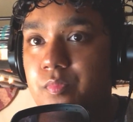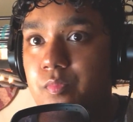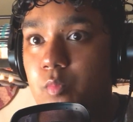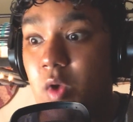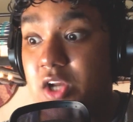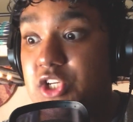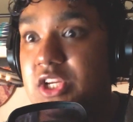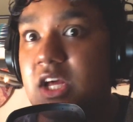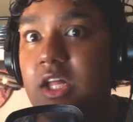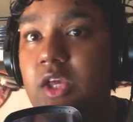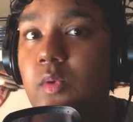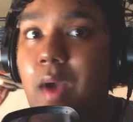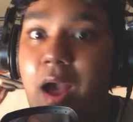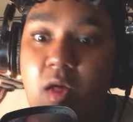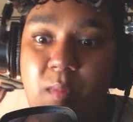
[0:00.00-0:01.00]
we're actually telling
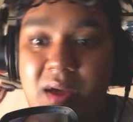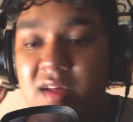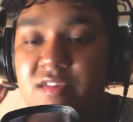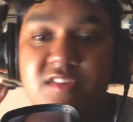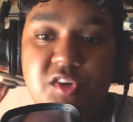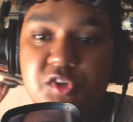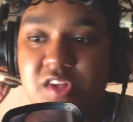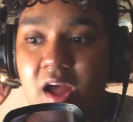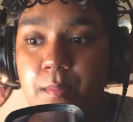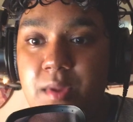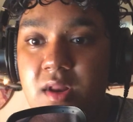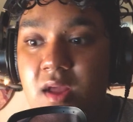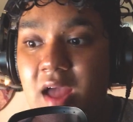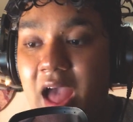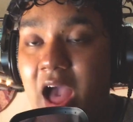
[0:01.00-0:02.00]
you how manifestations
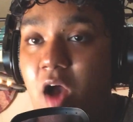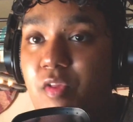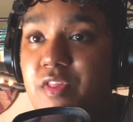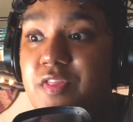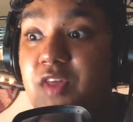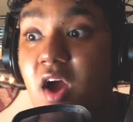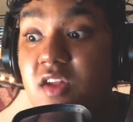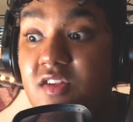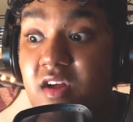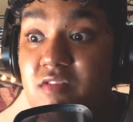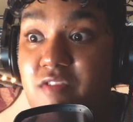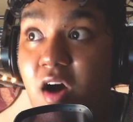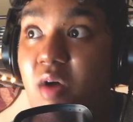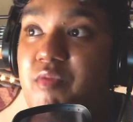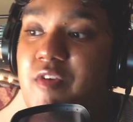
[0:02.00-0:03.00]
happen, how the thoughts
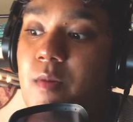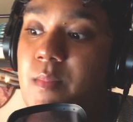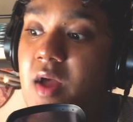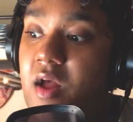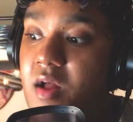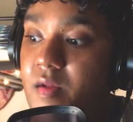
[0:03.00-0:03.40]
evolve from